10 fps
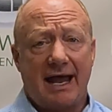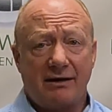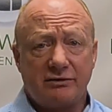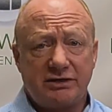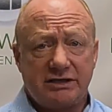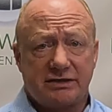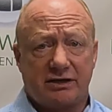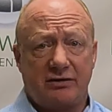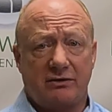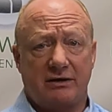energy
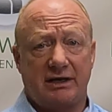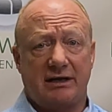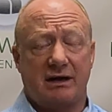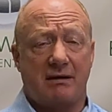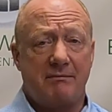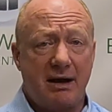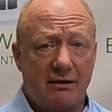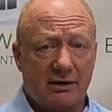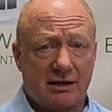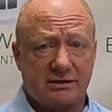security,
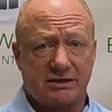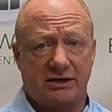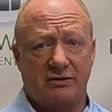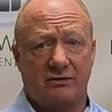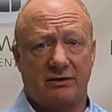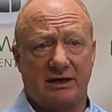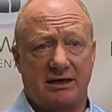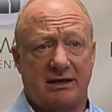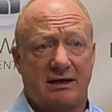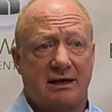America
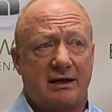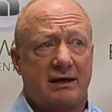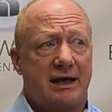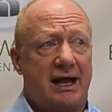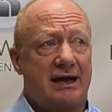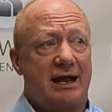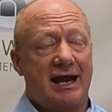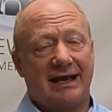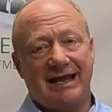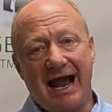security, and
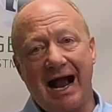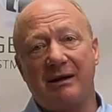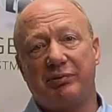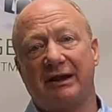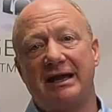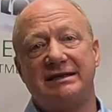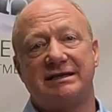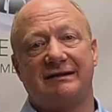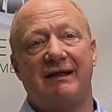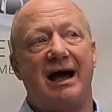it kind of plays
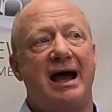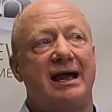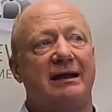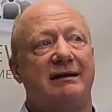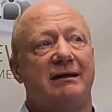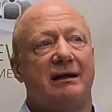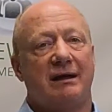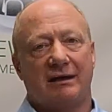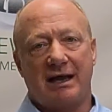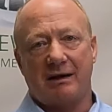in line
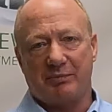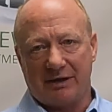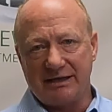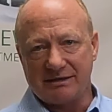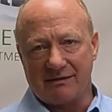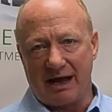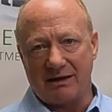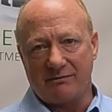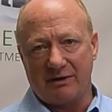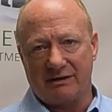
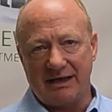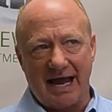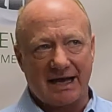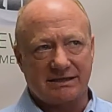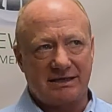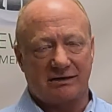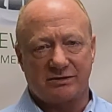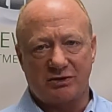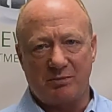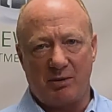with the Accidental
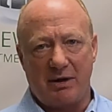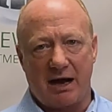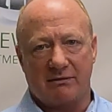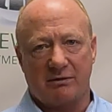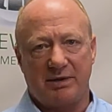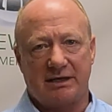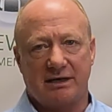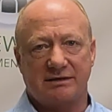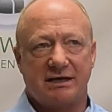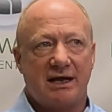Superpower
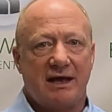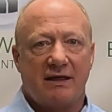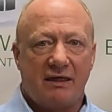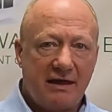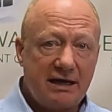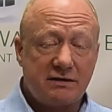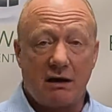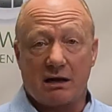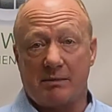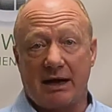because they
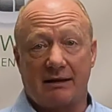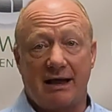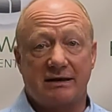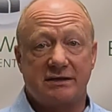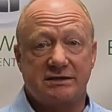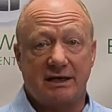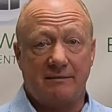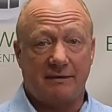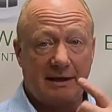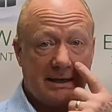talk about a lot of the
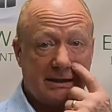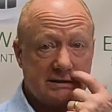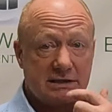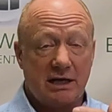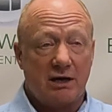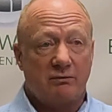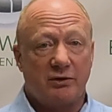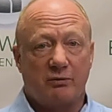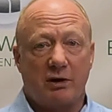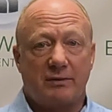same things
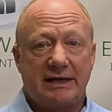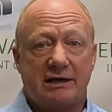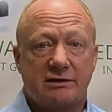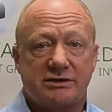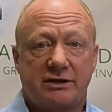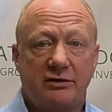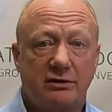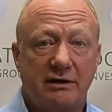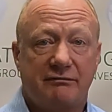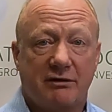with where we get our
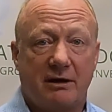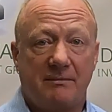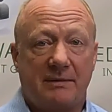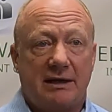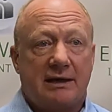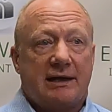security from